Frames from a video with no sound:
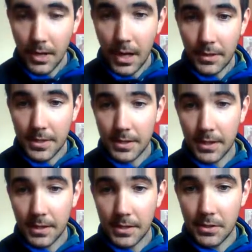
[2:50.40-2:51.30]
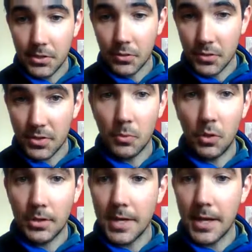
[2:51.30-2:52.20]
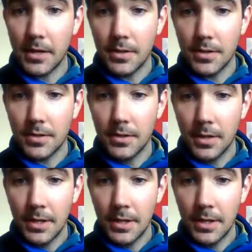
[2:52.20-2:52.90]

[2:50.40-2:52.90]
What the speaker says: And this can lead to small tears.